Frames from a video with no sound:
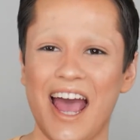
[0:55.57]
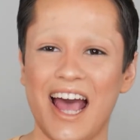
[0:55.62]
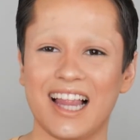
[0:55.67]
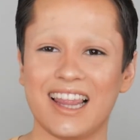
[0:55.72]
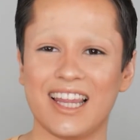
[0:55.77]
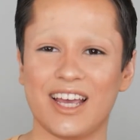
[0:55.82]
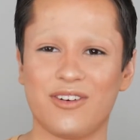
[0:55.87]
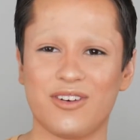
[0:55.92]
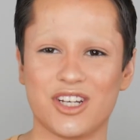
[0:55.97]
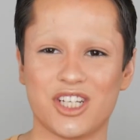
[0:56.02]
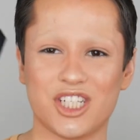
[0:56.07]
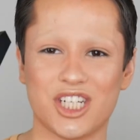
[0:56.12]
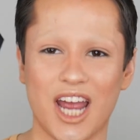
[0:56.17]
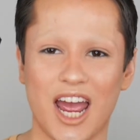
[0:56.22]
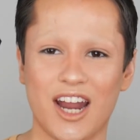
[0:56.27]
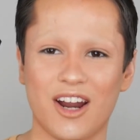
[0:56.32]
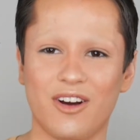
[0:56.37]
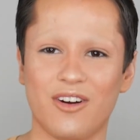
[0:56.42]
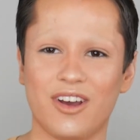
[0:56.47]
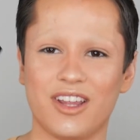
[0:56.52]
liquid
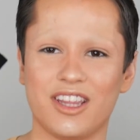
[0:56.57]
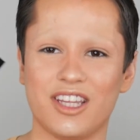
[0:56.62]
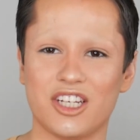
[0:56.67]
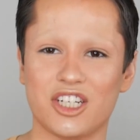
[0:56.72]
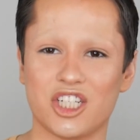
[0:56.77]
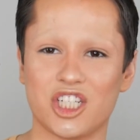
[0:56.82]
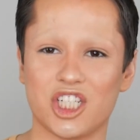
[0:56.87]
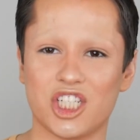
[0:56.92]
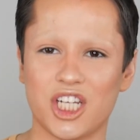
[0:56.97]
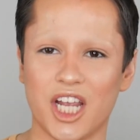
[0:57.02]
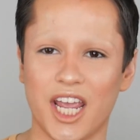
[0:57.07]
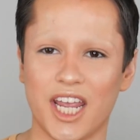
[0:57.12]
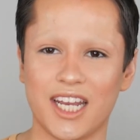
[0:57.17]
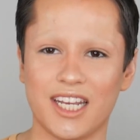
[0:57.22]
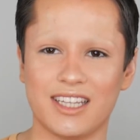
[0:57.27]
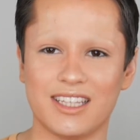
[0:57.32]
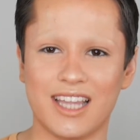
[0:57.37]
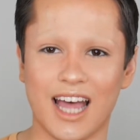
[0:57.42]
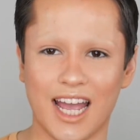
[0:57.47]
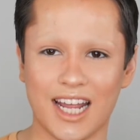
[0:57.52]
shadow in the
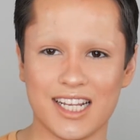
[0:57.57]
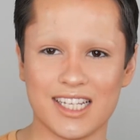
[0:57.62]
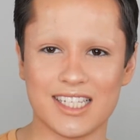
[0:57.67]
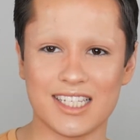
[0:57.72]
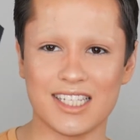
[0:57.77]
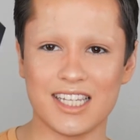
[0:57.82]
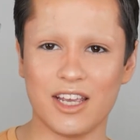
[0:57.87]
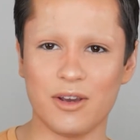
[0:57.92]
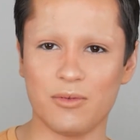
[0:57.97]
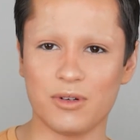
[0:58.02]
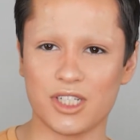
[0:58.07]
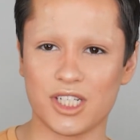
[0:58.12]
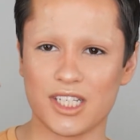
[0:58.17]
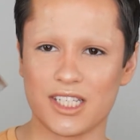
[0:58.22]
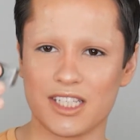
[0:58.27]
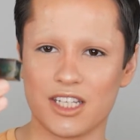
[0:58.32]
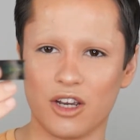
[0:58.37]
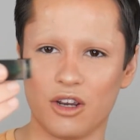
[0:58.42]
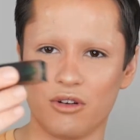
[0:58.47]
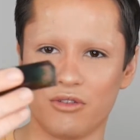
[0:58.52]
shade Dinasty, which is
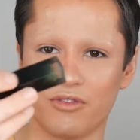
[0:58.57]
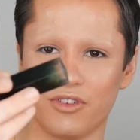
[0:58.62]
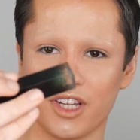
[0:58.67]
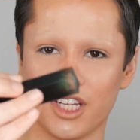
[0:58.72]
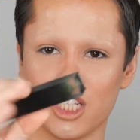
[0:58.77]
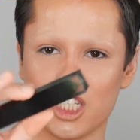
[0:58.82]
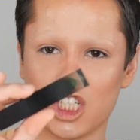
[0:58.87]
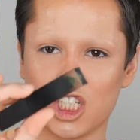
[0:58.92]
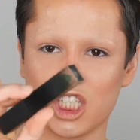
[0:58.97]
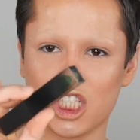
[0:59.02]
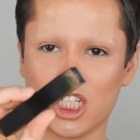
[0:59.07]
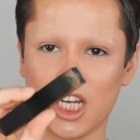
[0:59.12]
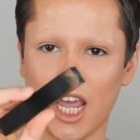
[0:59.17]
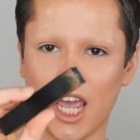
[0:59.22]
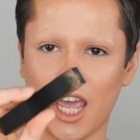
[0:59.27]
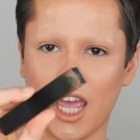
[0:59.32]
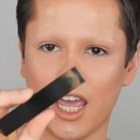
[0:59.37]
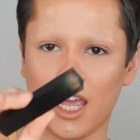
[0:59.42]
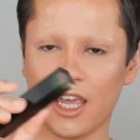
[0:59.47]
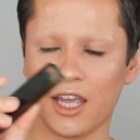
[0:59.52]
the green
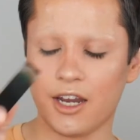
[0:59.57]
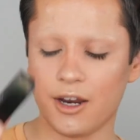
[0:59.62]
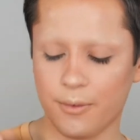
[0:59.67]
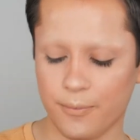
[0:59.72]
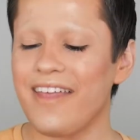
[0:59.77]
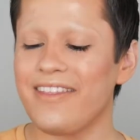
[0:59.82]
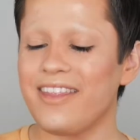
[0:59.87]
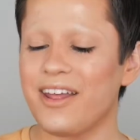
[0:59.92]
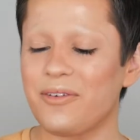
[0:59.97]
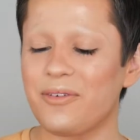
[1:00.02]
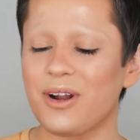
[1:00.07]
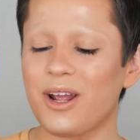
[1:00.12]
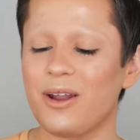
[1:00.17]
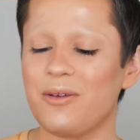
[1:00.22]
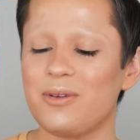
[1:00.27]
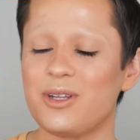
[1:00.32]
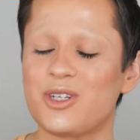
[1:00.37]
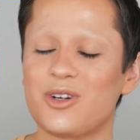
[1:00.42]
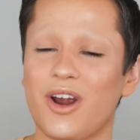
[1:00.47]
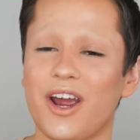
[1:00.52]
shade. Then we're going
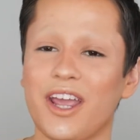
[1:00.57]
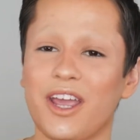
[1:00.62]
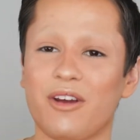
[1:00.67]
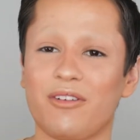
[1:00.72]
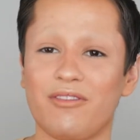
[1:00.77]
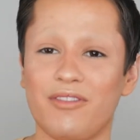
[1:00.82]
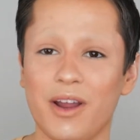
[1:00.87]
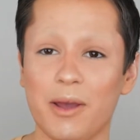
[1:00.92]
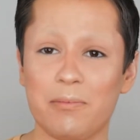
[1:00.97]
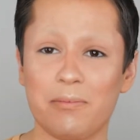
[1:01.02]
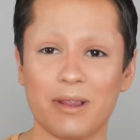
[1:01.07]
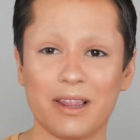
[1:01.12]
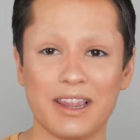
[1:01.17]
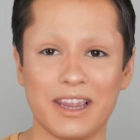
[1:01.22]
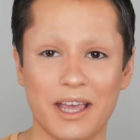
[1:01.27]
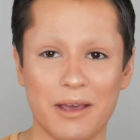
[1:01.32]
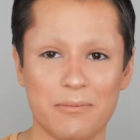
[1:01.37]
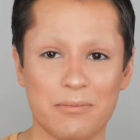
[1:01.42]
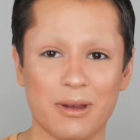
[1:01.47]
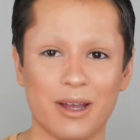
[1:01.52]
to be trying a Rip
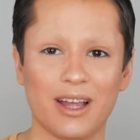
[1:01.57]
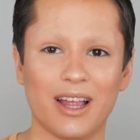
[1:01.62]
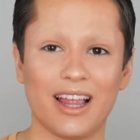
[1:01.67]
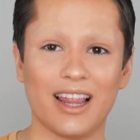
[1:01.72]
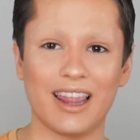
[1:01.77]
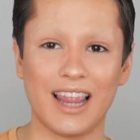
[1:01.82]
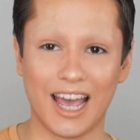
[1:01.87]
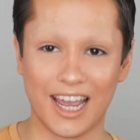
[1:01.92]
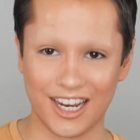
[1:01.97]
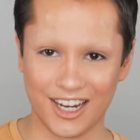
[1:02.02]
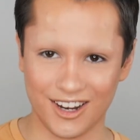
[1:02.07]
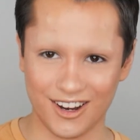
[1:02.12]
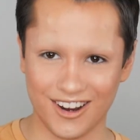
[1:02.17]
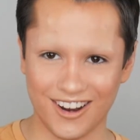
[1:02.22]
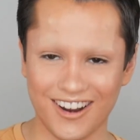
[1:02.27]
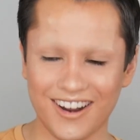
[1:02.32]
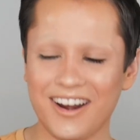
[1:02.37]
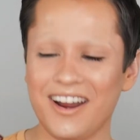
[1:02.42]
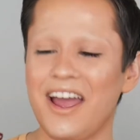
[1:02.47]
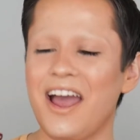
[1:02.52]
Lip
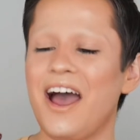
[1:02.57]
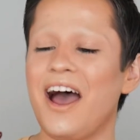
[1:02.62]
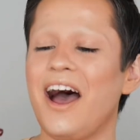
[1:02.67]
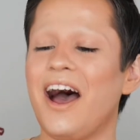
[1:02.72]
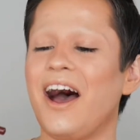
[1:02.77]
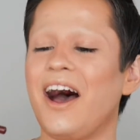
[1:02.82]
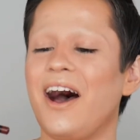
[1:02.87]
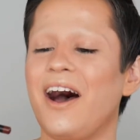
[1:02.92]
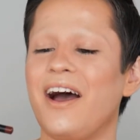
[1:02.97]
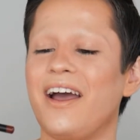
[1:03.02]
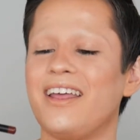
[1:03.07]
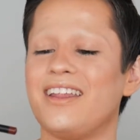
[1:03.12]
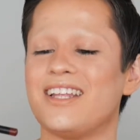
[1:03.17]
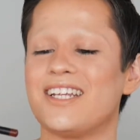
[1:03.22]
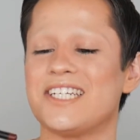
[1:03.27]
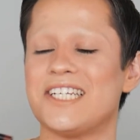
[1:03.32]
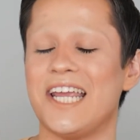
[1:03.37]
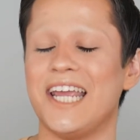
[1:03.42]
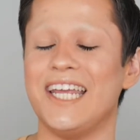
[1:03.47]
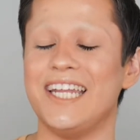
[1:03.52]
Liner in the
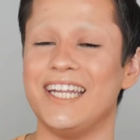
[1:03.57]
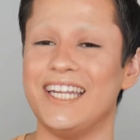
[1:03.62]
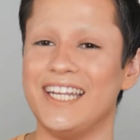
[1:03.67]
shade